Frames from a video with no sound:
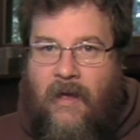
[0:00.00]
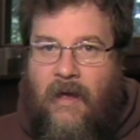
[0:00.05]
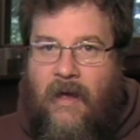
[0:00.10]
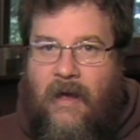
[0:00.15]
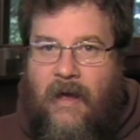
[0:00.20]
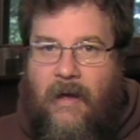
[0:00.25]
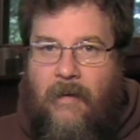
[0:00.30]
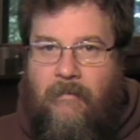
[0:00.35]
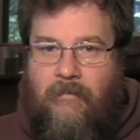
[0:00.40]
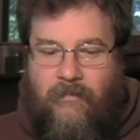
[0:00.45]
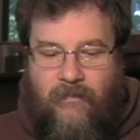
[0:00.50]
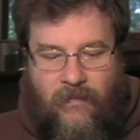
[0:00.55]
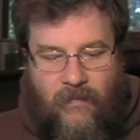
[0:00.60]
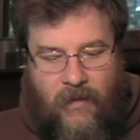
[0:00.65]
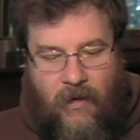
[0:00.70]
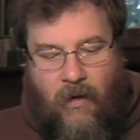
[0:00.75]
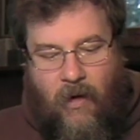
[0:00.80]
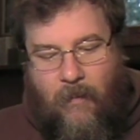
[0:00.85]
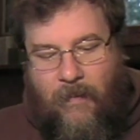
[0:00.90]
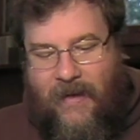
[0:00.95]

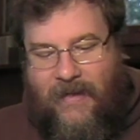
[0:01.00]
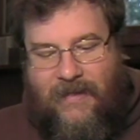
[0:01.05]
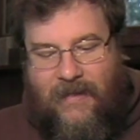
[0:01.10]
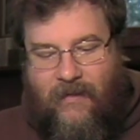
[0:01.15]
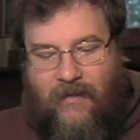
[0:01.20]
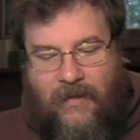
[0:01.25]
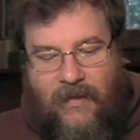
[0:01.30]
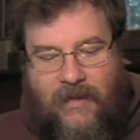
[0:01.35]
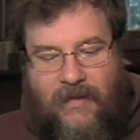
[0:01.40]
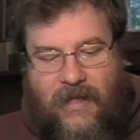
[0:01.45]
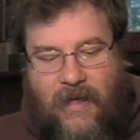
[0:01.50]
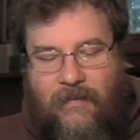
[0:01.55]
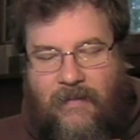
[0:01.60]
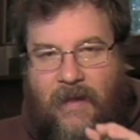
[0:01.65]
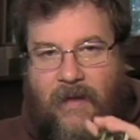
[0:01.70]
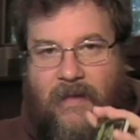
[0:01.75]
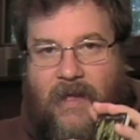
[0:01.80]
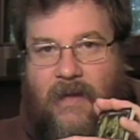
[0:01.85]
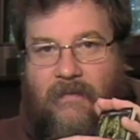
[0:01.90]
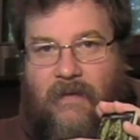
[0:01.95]
They're all basically the same
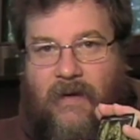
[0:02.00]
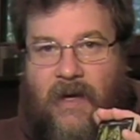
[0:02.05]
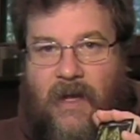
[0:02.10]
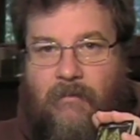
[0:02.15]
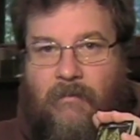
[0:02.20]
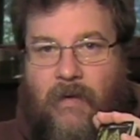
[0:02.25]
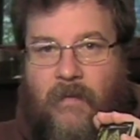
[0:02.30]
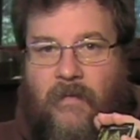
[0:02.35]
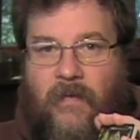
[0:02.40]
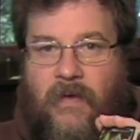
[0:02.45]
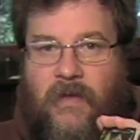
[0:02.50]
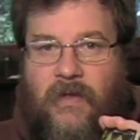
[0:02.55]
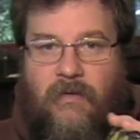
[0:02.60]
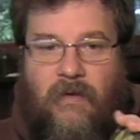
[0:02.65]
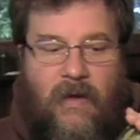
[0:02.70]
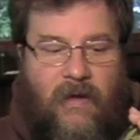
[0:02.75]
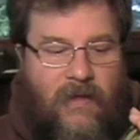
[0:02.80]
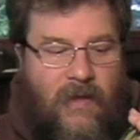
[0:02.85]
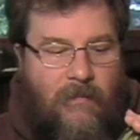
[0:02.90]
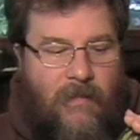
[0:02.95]
thing. They have a number for
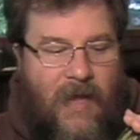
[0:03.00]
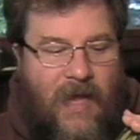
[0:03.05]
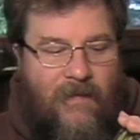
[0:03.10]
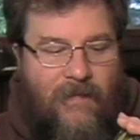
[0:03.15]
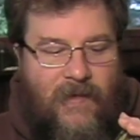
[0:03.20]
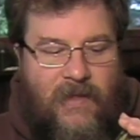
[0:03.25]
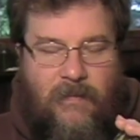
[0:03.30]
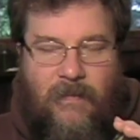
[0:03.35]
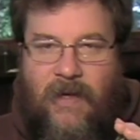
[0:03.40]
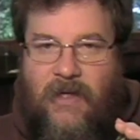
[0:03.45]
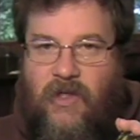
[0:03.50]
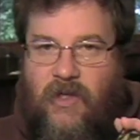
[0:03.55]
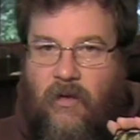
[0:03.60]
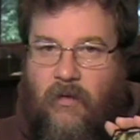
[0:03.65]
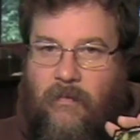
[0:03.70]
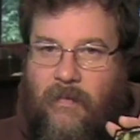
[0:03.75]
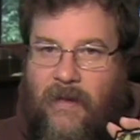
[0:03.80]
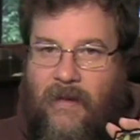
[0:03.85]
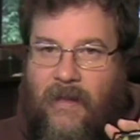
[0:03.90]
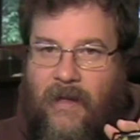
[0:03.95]
strength. They may have a special
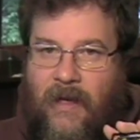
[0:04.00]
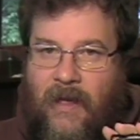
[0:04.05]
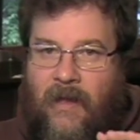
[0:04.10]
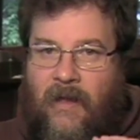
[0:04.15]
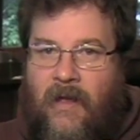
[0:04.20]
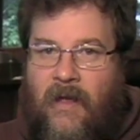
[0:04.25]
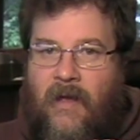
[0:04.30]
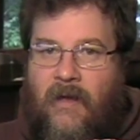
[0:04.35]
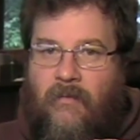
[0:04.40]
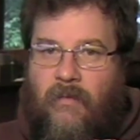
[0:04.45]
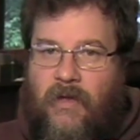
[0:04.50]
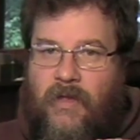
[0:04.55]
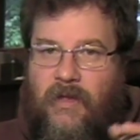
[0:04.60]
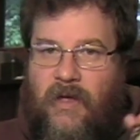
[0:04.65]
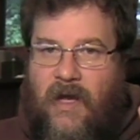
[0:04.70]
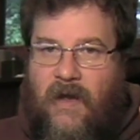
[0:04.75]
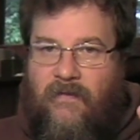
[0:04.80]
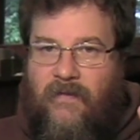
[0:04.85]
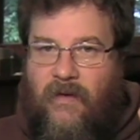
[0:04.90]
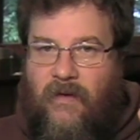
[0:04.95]
ability, which you
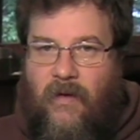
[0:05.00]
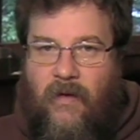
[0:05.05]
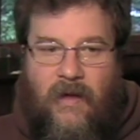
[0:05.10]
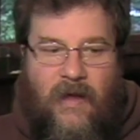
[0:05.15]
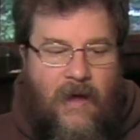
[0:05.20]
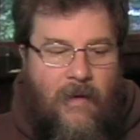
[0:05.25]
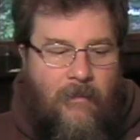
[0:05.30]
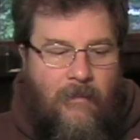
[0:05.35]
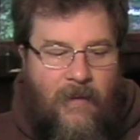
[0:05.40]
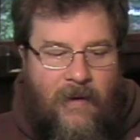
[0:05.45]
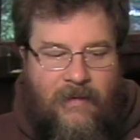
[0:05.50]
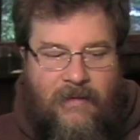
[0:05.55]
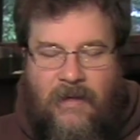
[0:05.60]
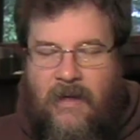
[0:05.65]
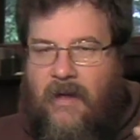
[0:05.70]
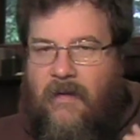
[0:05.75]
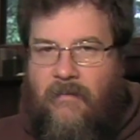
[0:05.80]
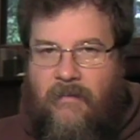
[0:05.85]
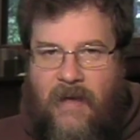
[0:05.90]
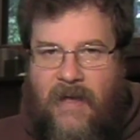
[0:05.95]
have to look up. But
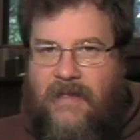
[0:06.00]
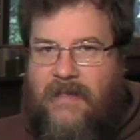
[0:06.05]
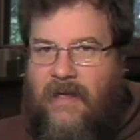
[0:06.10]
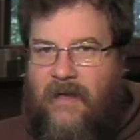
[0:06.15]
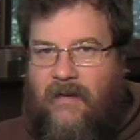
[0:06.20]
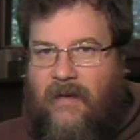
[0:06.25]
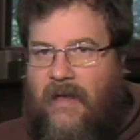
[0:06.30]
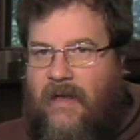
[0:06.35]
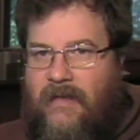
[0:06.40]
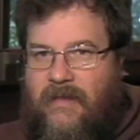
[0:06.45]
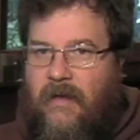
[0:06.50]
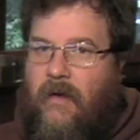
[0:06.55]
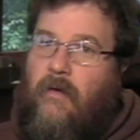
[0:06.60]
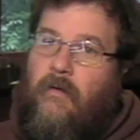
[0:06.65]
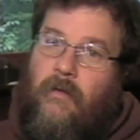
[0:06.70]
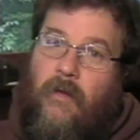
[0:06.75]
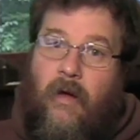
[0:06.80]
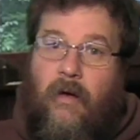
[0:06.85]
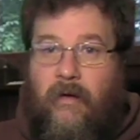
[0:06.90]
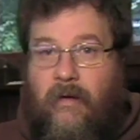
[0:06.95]
basically it's, oh,
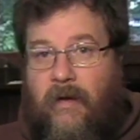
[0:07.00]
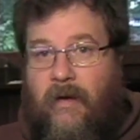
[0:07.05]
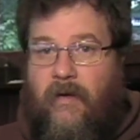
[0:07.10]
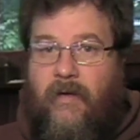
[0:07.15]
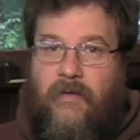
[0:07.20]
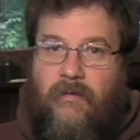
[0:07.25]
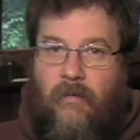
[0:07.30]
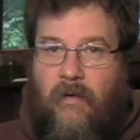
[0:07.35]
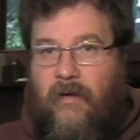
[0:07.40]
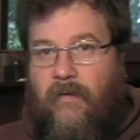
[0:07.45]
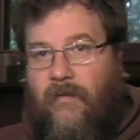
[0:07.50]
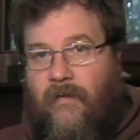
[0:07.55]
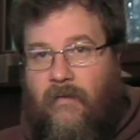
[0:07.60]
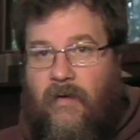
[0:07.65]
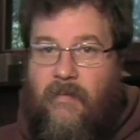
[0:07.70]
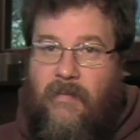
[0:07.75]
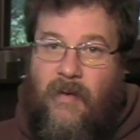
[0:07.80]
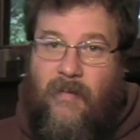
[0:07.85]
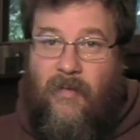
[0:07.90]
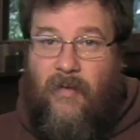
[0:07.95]
look, here's 1 of
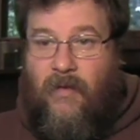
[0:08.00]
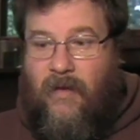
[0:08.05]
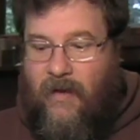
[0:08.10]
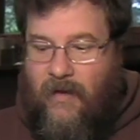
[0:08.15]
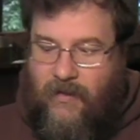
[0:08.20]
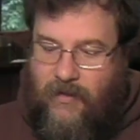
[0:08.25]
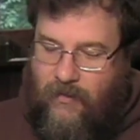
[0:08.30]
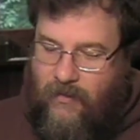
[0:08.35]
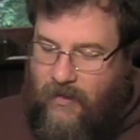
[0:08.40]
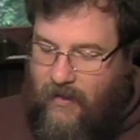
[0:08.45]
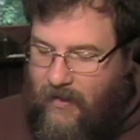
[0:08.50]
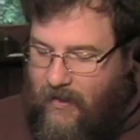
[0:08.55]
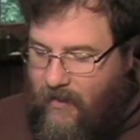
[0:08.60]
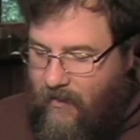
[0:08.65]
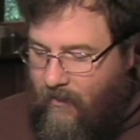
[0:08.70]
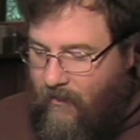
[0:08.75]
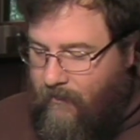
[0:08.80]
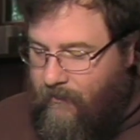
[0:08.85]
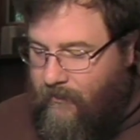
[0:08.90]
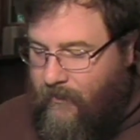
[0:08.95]
3 Bubble Eyes you can kill.